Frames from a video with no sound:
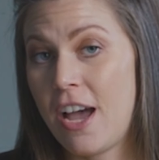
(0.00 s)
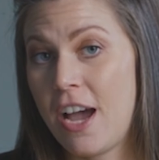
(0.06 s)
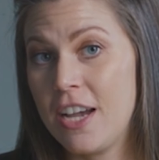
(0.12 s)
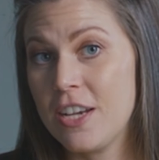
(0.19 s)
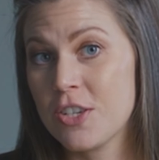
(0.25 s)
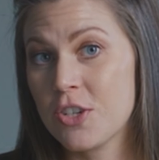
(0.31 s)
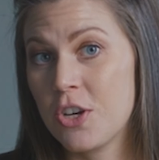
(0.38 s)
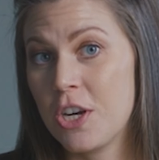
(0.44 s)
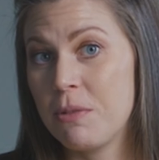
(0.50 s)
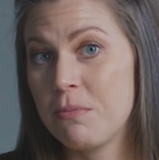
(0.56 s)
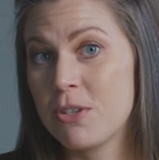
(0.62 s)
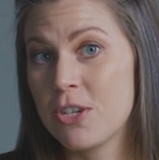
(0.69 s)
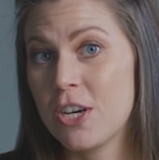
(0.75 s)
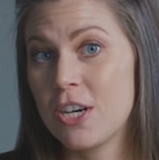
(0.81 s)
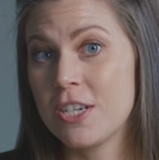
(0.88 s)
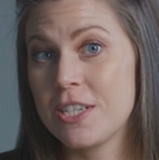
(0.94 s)
ice cream
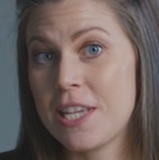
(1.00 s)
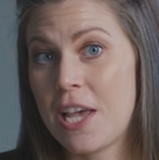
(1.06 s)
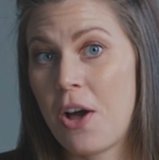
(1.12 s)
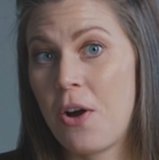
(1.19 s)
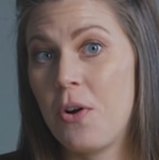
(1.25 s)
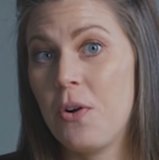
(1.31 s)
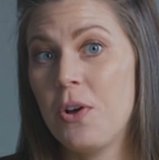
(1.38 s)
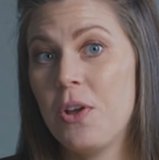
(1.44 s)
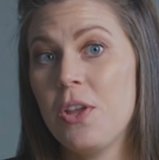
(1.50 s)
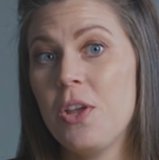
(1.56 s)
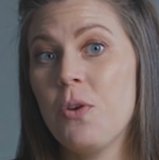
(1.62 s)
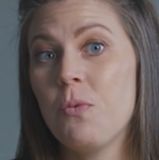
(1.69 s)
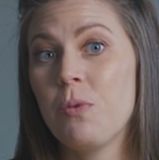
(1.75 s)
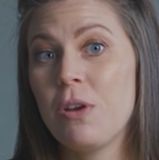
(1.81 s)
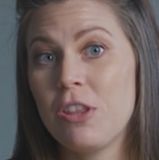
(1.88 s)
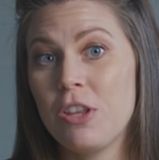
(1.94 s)
turns out
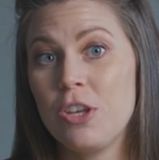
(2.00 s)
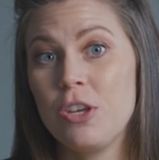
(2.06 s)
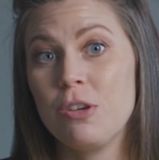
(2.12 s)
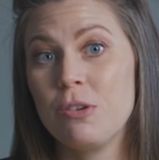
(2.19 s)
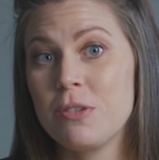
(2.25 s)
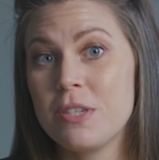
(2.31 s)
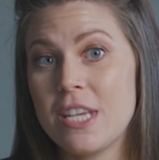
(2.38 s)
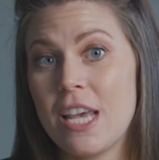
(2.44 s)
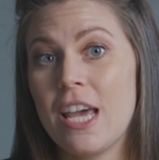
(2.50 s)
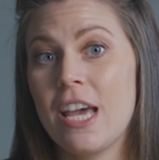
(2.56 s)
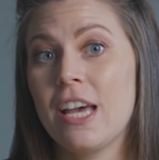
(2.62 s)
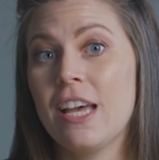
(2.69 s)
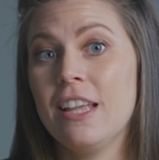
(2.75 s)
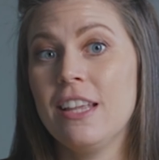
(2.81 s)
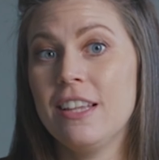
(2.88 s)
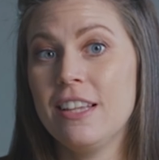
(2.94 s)
with
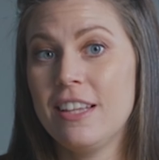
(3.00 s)
using